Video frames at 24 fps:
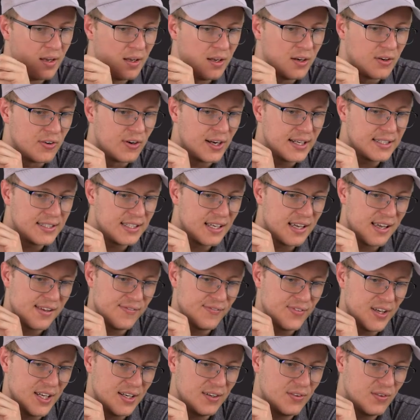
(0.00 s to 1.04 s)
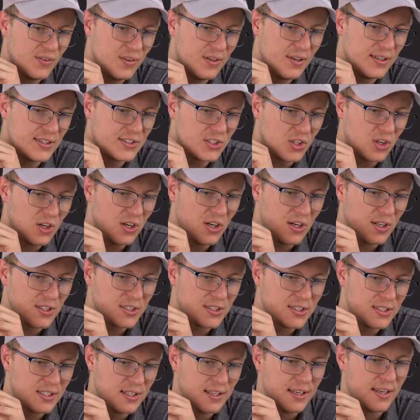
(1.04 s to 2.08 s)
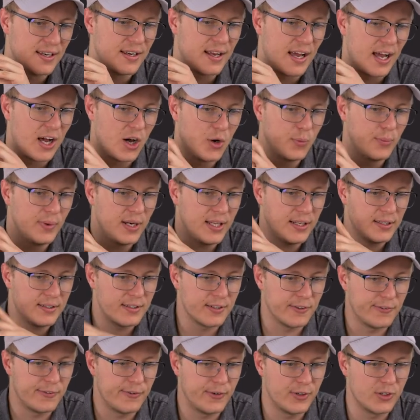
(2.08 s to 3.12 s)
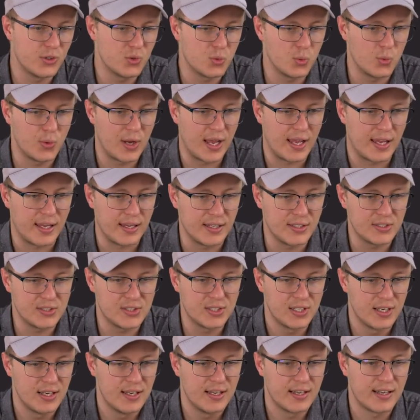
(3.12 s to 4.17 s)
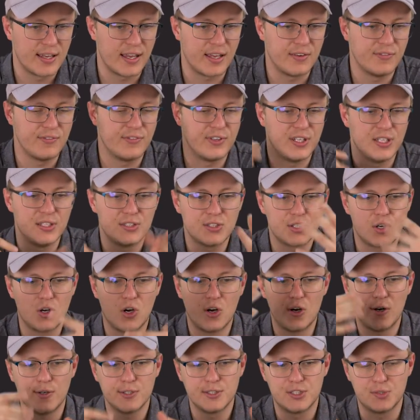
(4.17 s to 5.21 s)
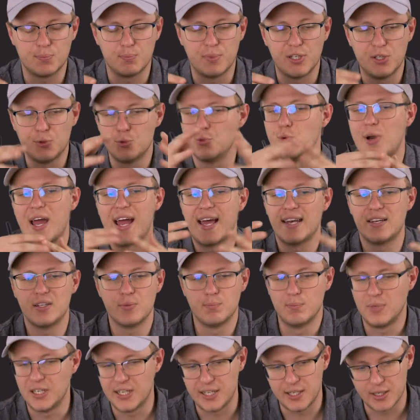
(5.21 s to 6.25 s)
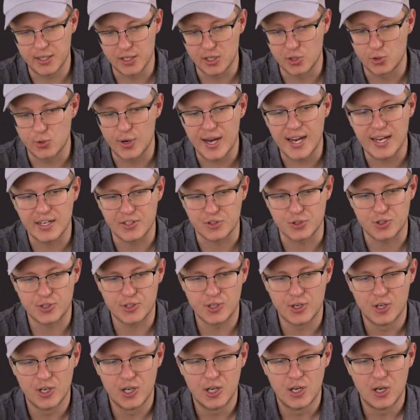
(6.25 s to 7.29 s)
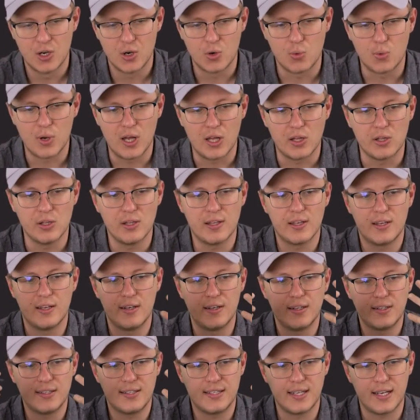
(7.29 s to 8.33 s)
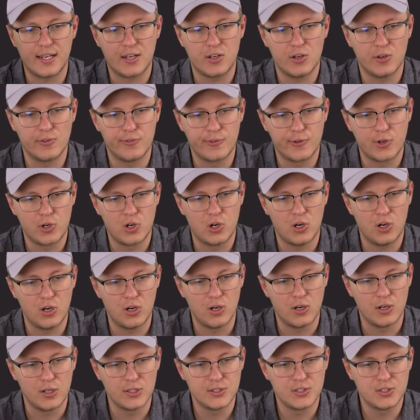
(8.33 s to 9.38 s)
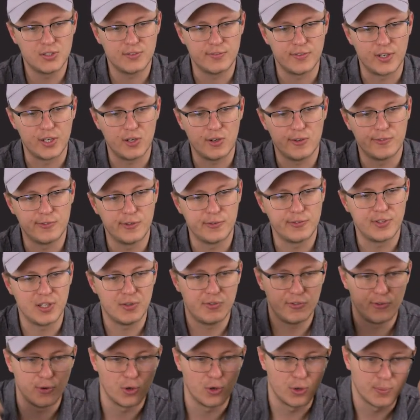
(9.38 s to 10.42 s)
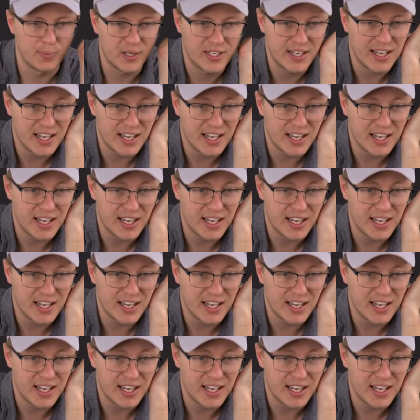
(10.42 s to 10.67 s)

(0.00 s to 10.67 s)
Right, and then it's asked, in how many different ways can these cards be randomly arranged? Well, in a deck of cards, there are 54, but